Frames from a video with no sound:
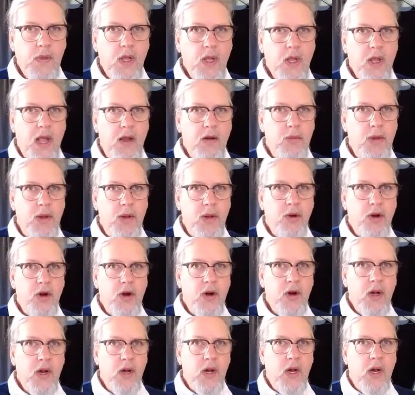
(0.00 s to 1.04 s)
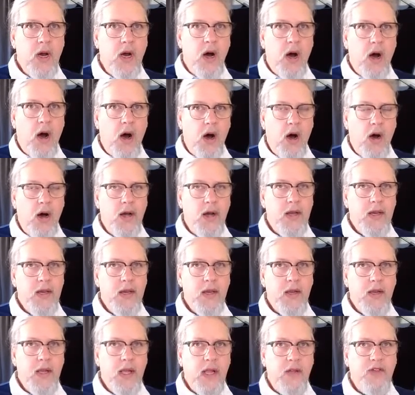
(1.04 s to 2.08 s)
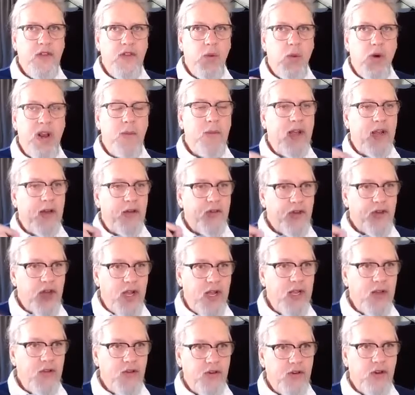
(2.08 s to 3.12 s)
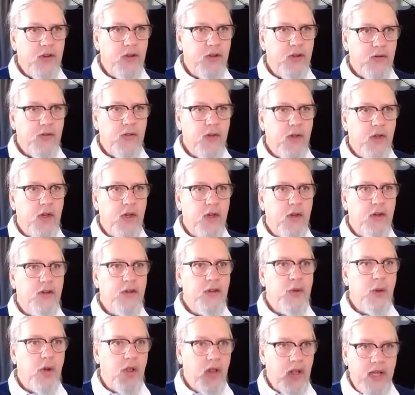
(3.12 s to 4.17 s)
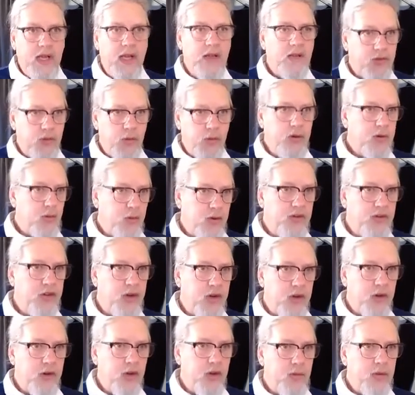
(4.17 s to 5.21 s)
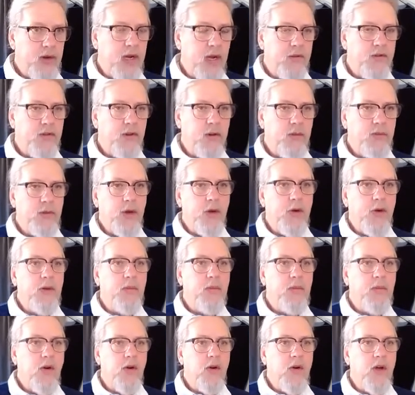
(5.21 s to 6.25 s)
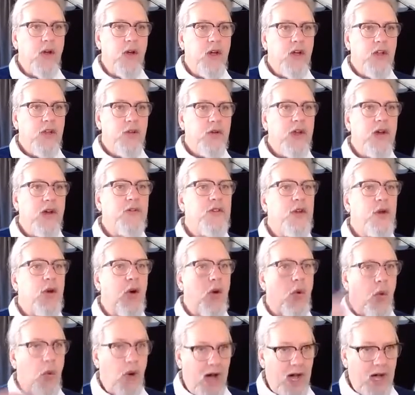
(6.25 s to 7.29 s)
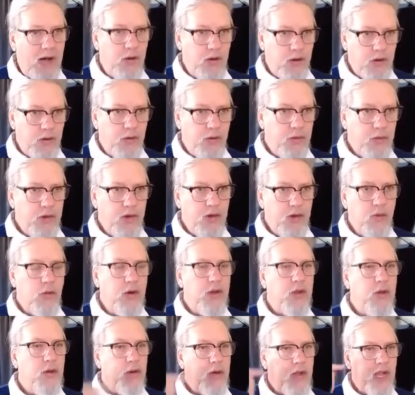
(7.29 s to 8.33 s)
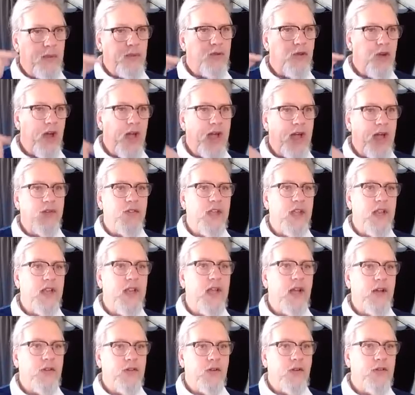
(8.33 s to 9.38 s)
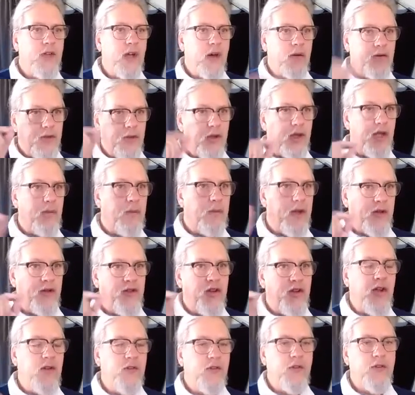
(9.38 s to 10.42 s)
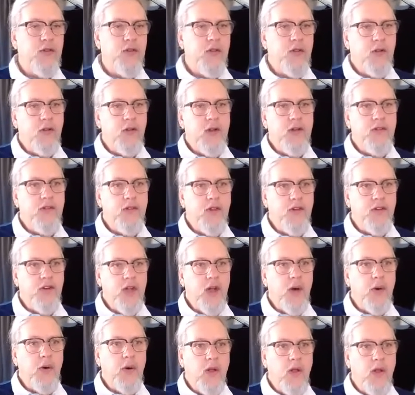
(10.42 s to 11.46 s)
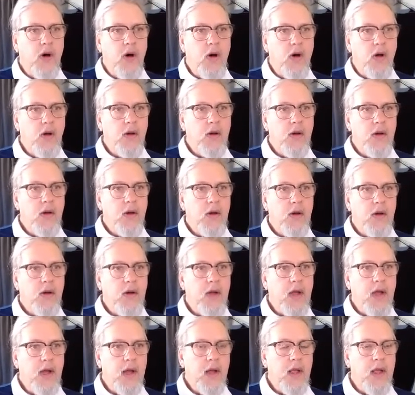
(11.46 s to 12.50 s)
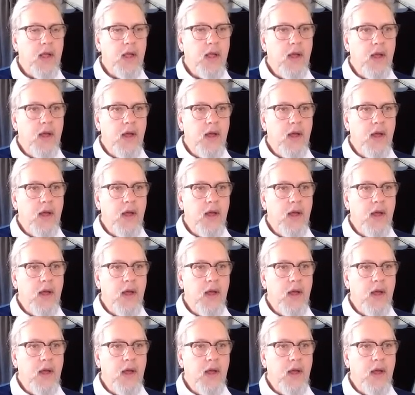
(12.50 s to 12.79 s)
Okay, remember, if you want to make changes to a list, which you can do because they're mutable, you have to do a while loop where you keep track of the index yourself so you can make changes to the list as you go along. Okay.